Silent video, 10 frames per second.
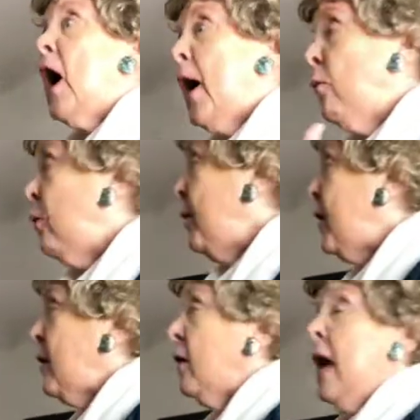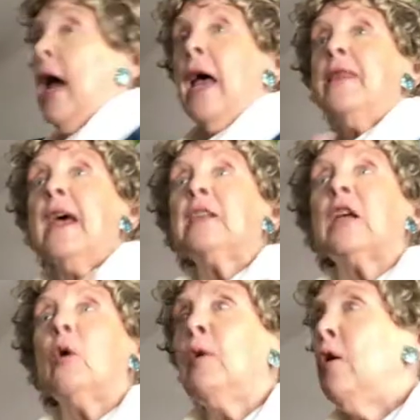I will be there. And that's
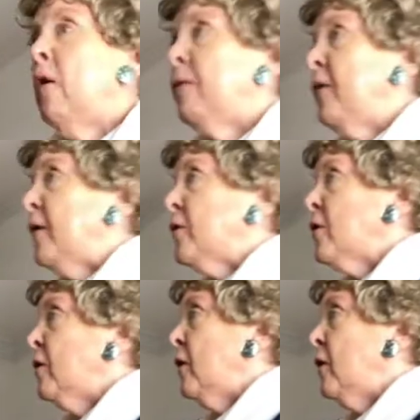how we all felt.